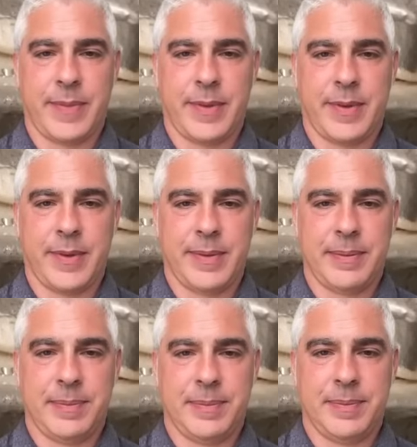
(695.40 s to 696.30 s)

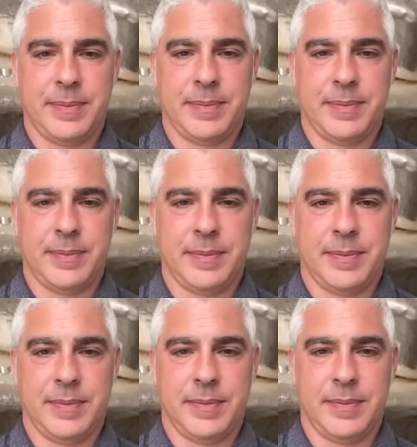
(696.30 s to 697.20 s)

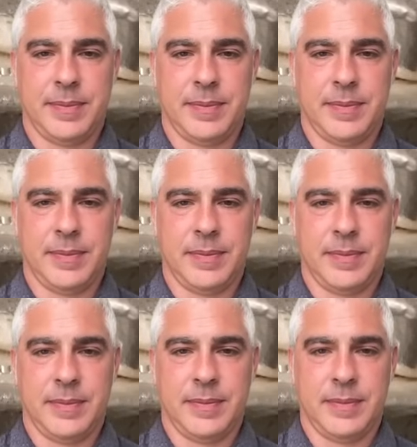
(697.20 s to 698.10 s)

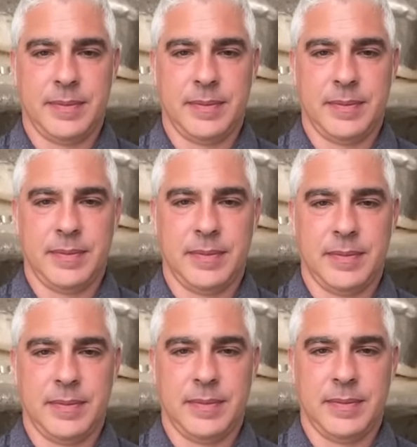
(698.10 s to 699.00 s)

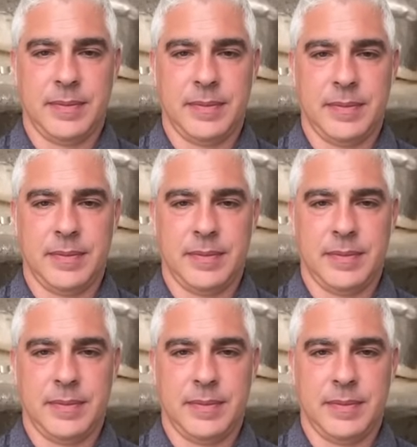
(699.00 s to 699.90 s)

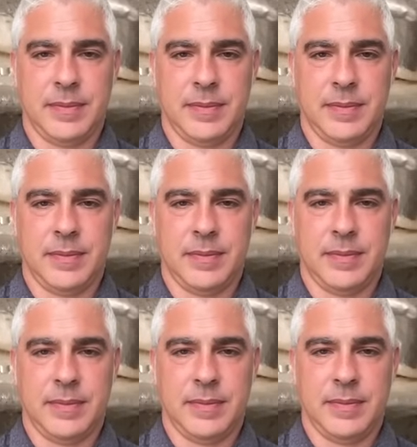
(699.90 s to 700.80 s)

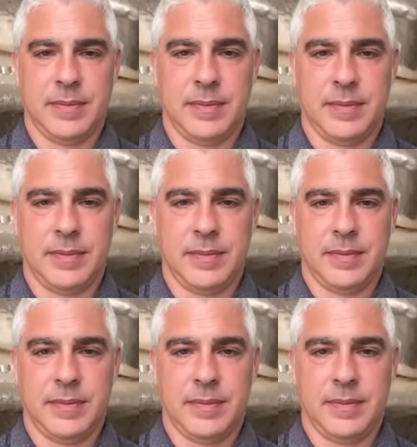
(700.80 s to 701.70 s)

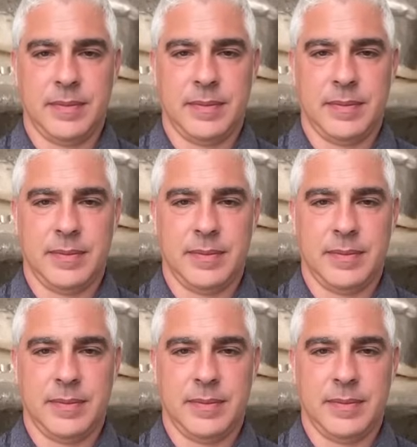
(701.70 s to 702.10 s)
The person shown says nothing.